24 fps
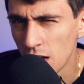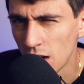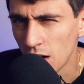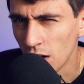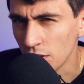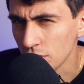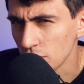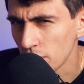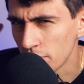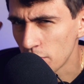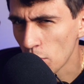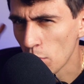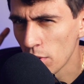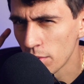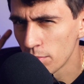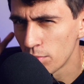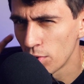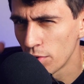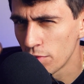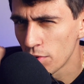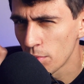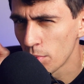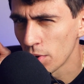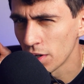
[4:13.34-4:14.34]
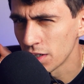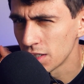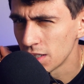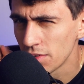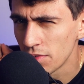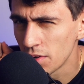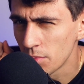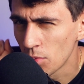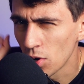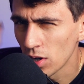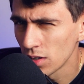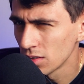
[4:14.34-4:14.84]
Also, if you want to improve your
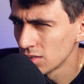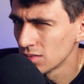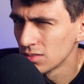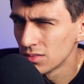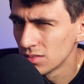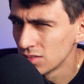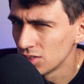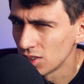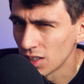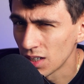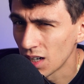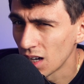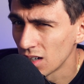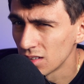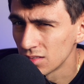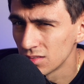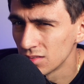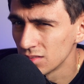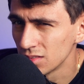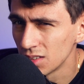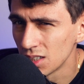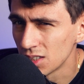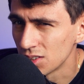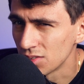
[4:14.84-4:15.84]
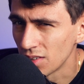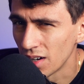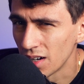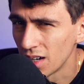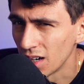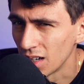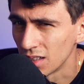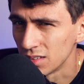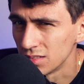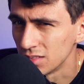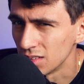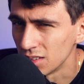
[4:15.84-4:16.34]
productivity more, check out this right
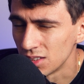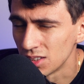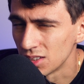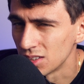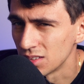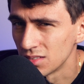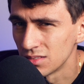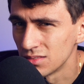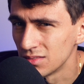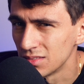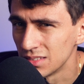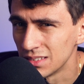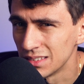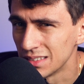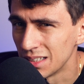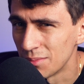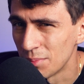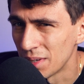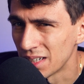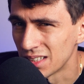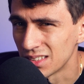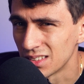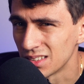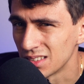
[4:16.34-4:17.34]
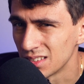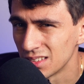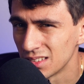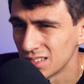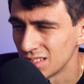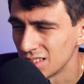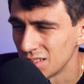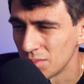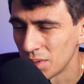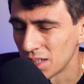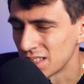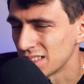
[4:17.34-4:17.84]
here. It
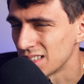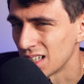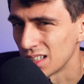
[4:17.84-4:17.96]
makes